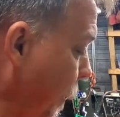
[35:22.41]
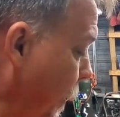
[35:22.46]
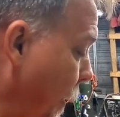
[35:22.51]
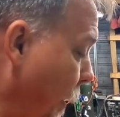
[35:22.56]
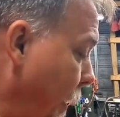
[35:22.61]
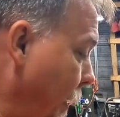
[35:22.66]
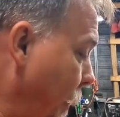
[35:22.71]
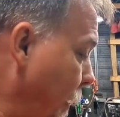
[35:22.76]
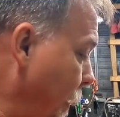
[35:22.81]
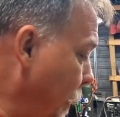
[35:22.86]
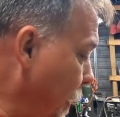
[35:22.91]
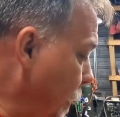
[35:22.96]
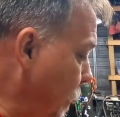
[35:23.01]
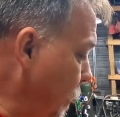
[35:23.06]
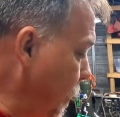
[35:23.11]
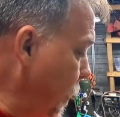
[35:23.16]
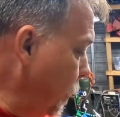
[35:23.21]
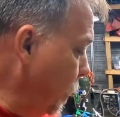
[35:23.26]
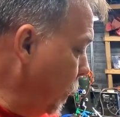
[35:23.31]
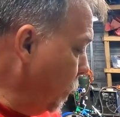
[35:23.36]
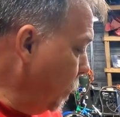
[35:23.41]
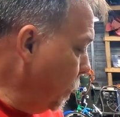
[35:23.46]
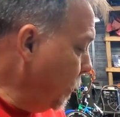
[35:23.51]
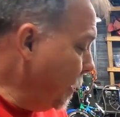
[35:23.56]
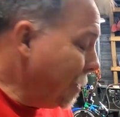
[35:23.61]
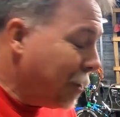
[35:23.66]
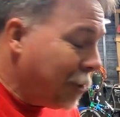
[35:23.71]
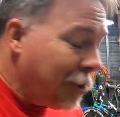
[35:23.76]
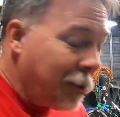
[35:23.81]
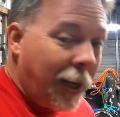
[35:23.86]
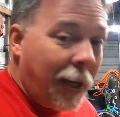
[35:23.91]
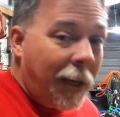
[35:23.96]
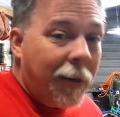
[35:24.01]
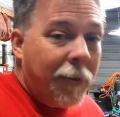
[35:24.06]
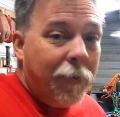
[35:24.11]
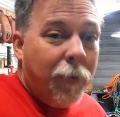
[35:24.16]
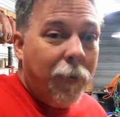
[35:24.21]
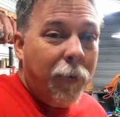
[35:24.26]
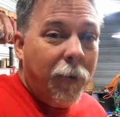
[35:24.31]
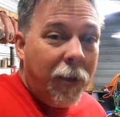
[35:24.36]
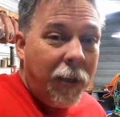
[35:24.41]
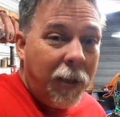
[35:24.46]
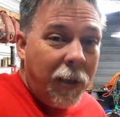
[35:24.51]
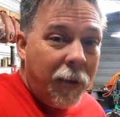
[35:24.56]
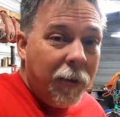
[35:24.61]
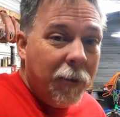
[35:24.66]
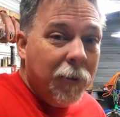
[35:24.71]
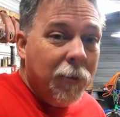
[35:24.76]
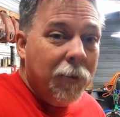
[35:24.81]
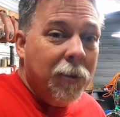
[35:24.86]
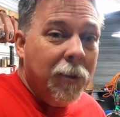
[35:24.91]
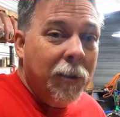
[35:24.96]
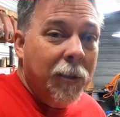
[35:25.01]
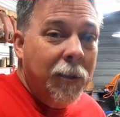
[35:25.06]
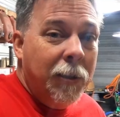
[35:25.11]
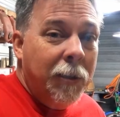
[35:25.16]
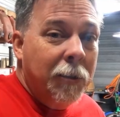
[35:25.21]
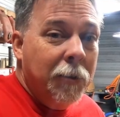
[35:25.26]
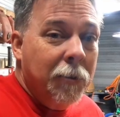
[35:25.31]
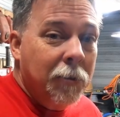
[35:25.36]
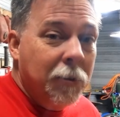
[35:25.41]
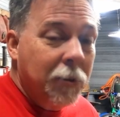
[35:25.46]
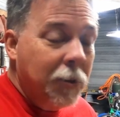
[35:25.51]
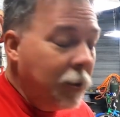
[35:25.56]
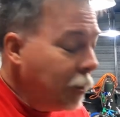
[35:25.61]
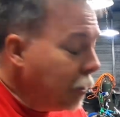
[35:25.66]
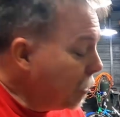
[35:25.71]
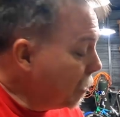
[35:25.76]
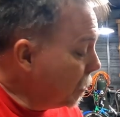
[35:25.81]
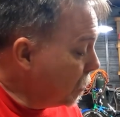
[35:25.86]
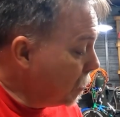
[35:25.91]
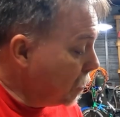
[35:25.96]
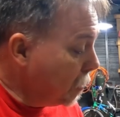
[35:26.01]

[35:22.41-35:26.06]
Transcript: And you know, it's set for years and years and years.